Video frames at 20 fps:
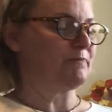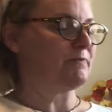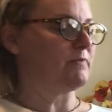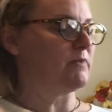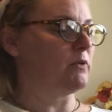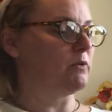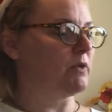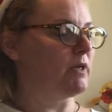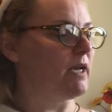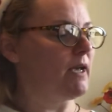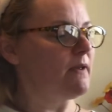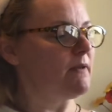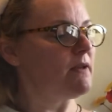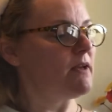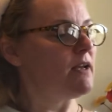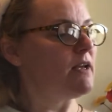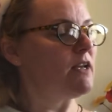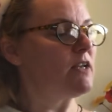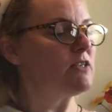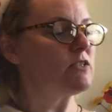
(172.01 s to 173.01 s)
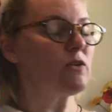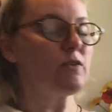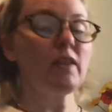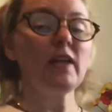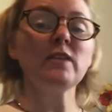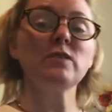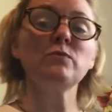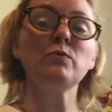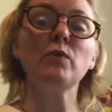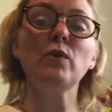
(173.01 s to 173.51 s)
Okay, so
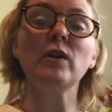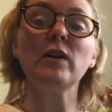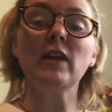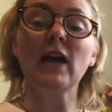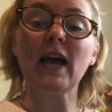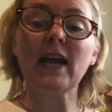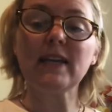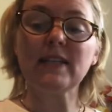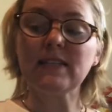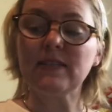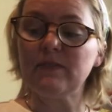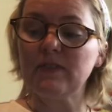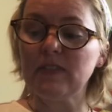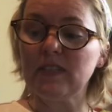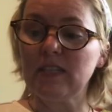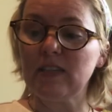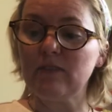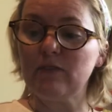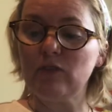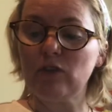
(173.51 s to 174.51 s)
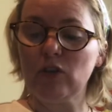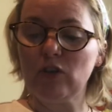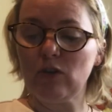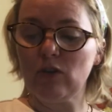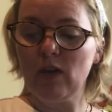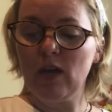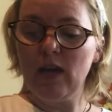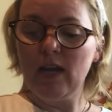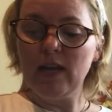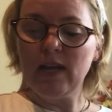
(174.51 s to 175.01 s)
that's one activity for you.
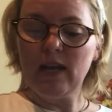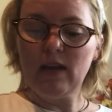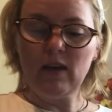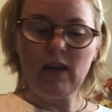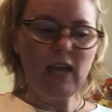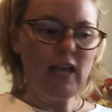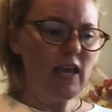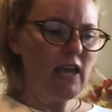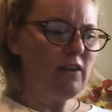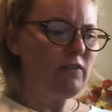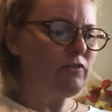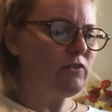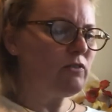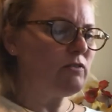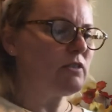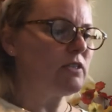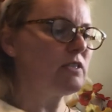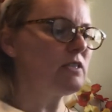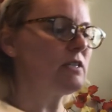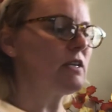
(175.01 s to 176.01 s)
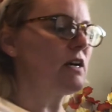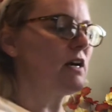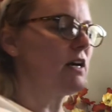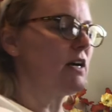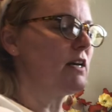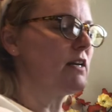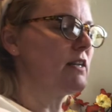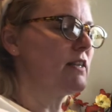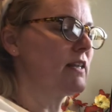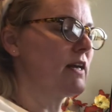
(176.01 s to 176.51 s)
Now, if you
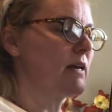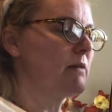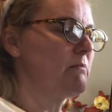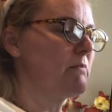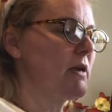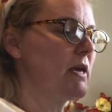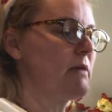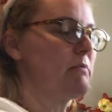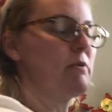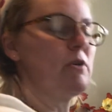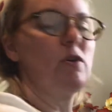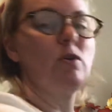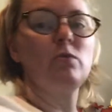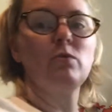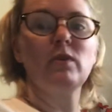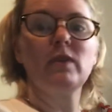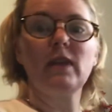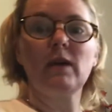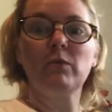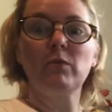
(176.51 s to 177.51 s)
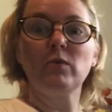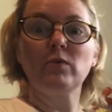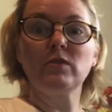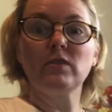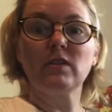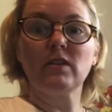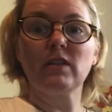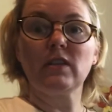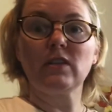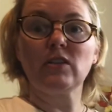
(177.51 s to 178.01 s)
decide that maybe you would then want
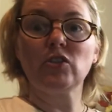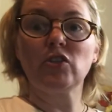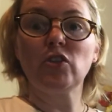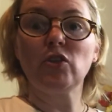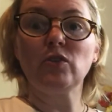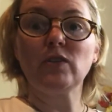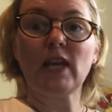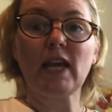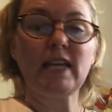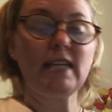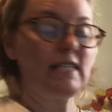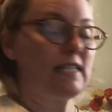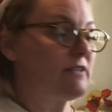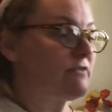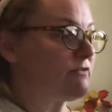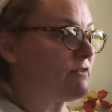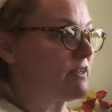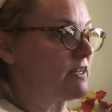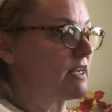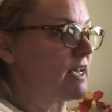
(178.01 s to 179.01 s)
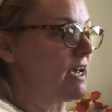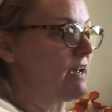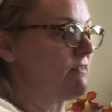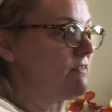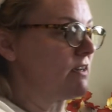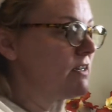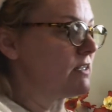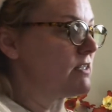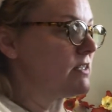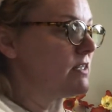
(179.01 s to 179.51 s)
to choose a different
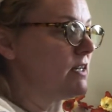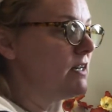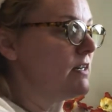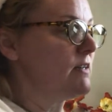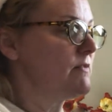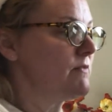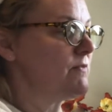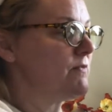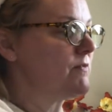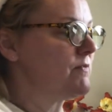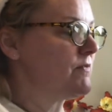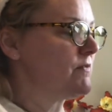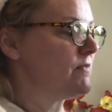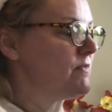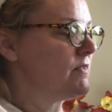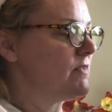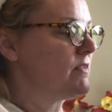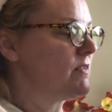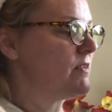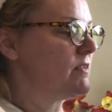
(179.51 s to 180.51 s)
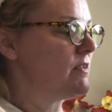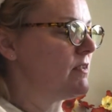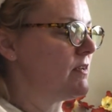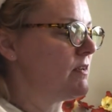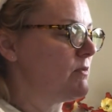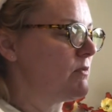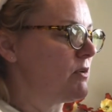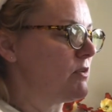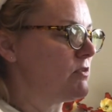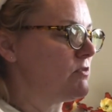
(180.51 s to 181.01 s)
character, I'm
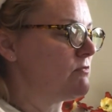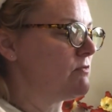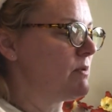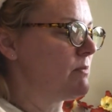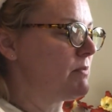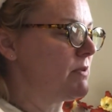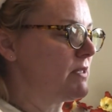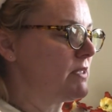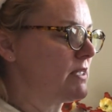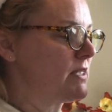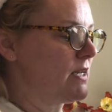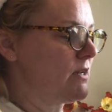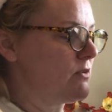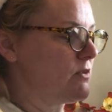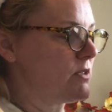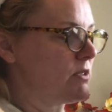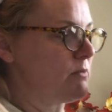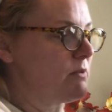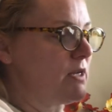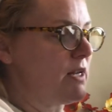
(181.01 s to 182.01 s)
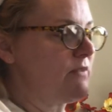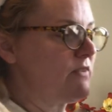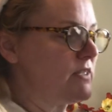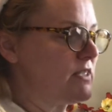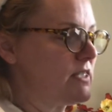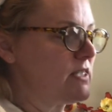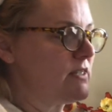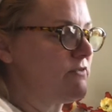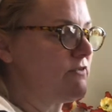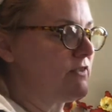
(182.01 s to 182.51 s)
going to rub this because I'm going to have a
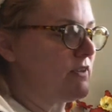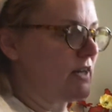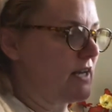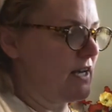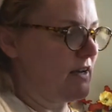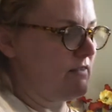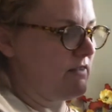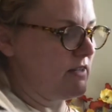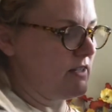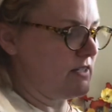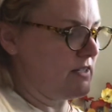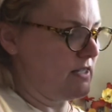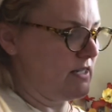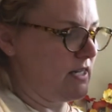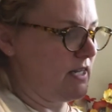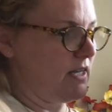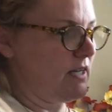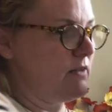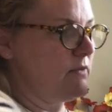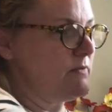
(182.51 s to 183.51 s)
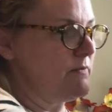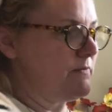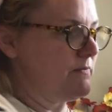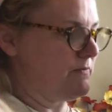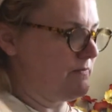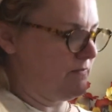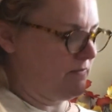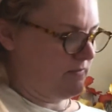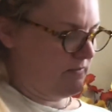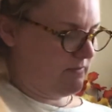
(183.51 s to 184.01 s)
different character now.
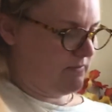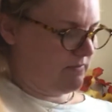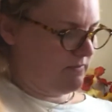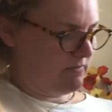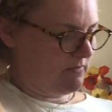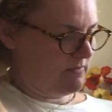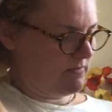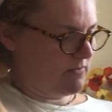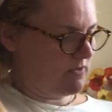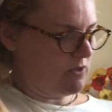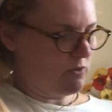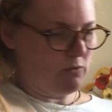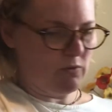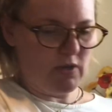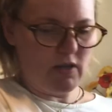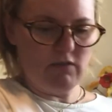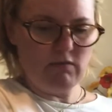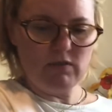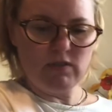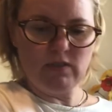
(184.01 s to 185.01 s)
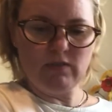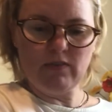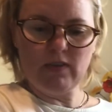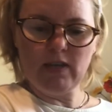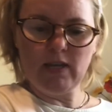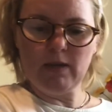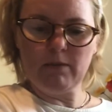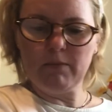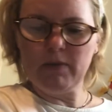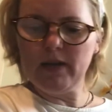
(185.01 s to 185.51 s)
So we'll get rid of
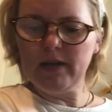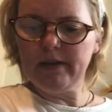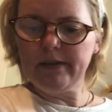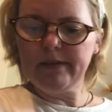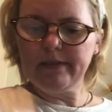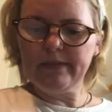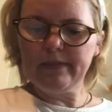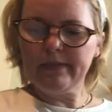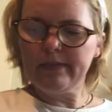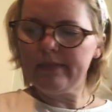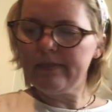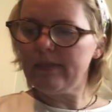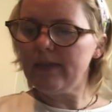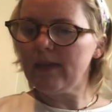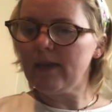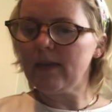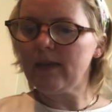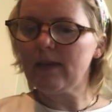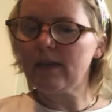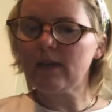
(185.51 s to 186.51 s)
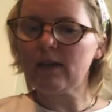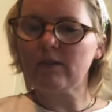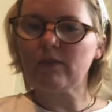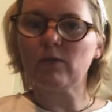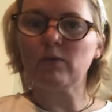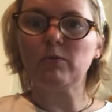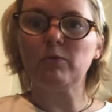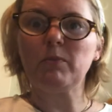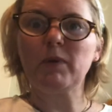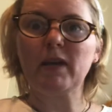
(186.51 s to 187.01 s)
him. And I think,
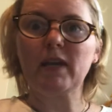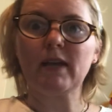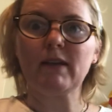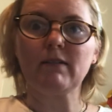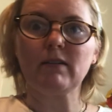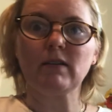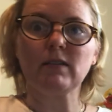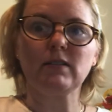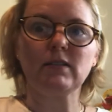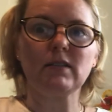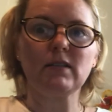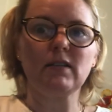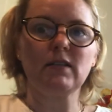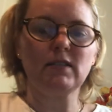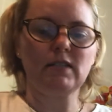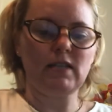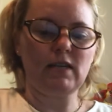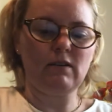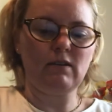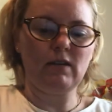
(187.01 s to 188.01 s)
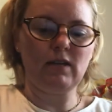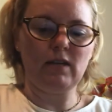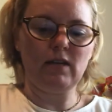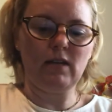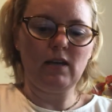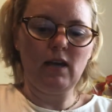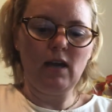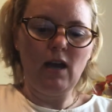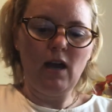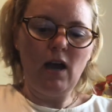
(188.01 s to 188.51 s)
I've got all my characters cut out
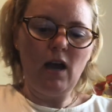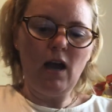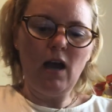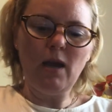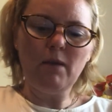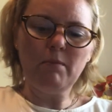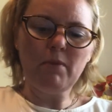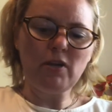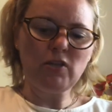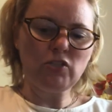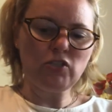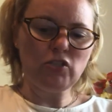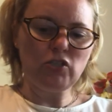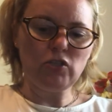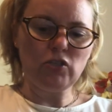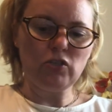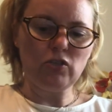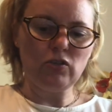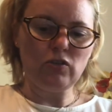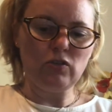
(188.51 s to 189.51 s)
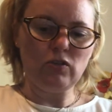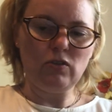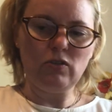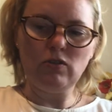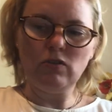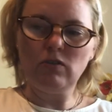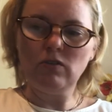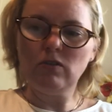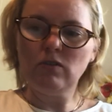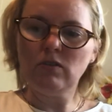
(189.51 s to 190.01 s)
here, I might
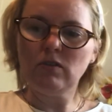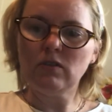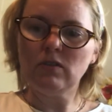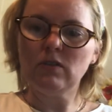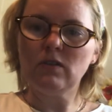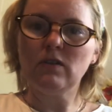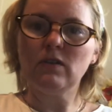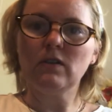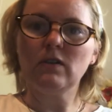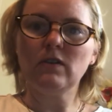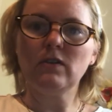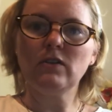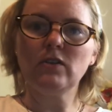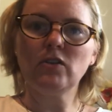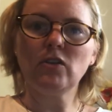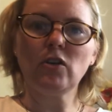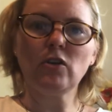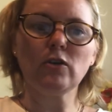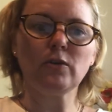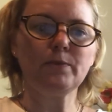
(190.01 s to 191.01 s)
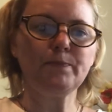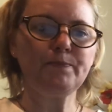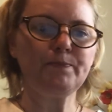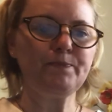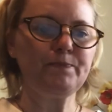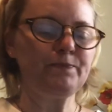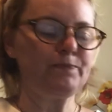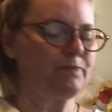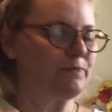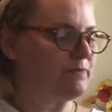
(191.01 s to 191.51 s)
choose the dog.
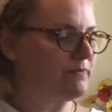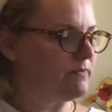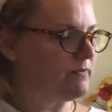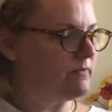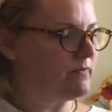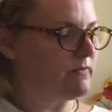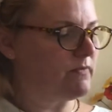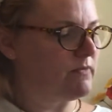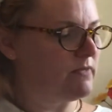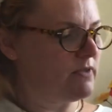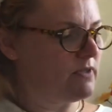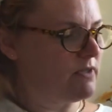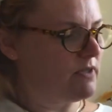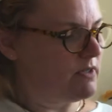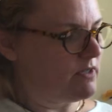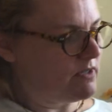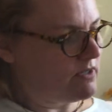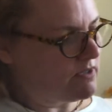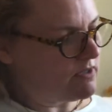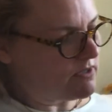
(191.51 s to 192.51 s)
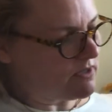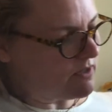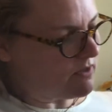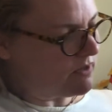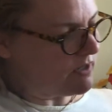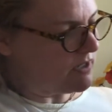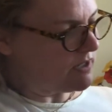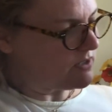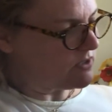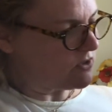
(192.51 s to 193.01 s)

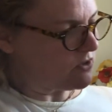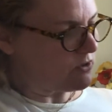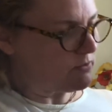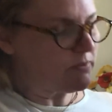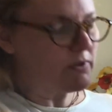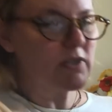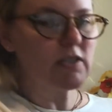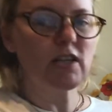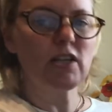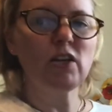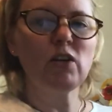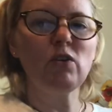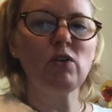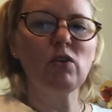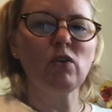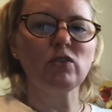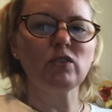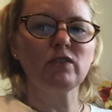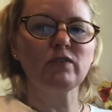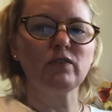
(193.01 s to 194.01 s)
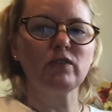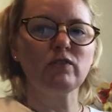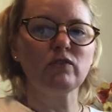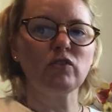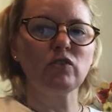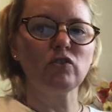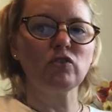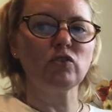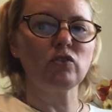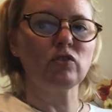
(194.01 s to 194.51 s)
So here's a dog, because I know lots of you have
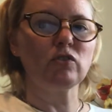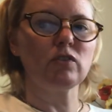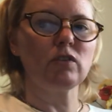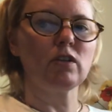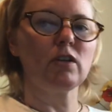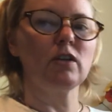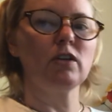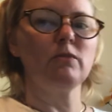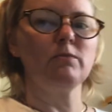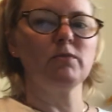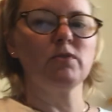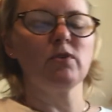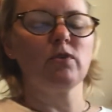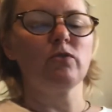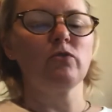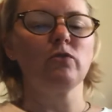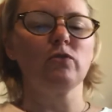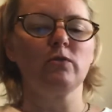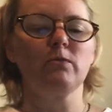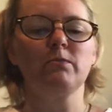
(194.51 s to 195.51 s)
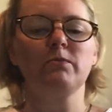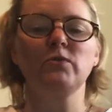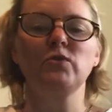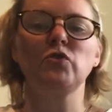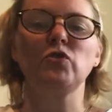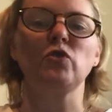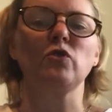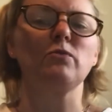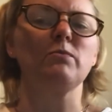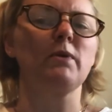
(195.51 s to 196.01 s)
got dogs at home, so I thought
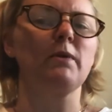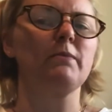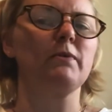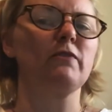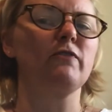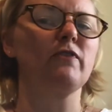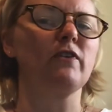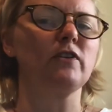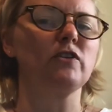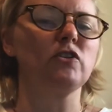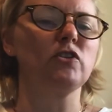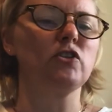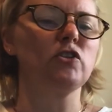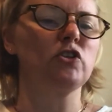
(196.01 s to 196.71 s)
dog might be fun to